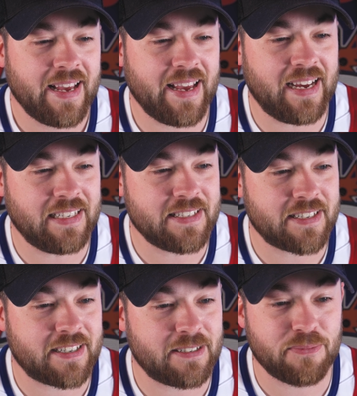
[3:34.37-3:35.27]
And
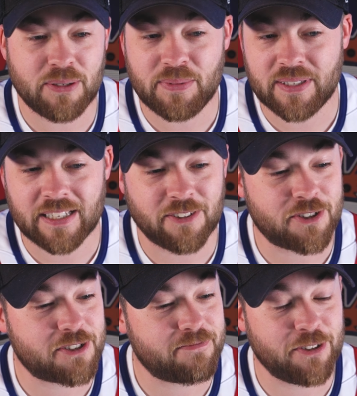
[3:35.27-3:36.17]
I mean, it
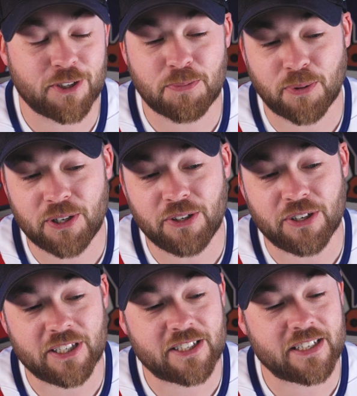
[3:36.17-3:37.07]
looks pretty
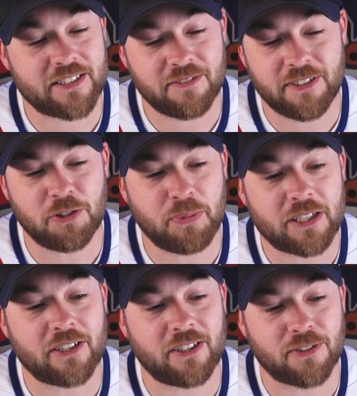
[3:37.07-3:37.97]
good. It's a little
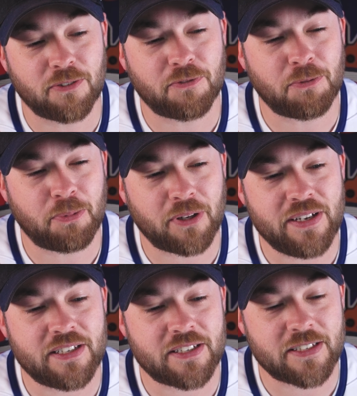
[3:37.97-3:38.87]
bit all over the
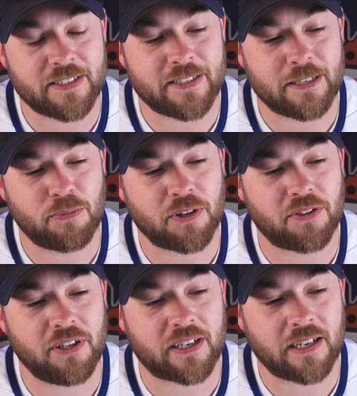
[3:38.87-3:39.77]
place
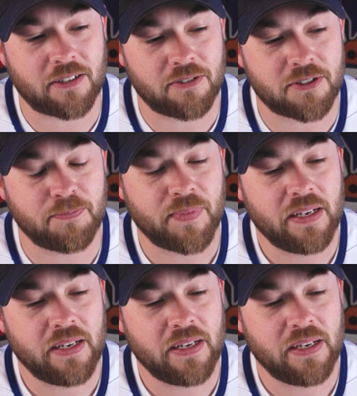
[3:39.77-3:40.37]
with the colors.